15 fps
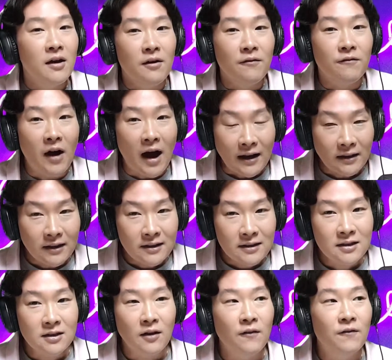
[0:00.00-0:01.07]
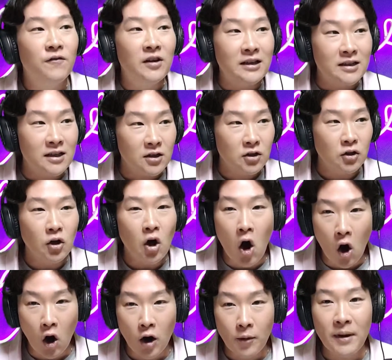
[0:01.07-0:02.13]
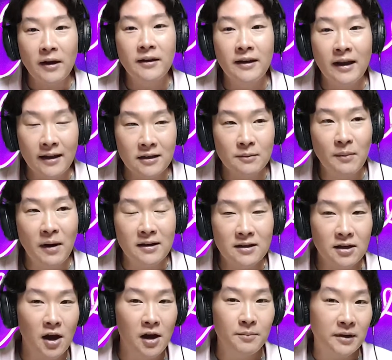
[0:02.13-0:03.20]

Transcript: violence, physical harm against my son,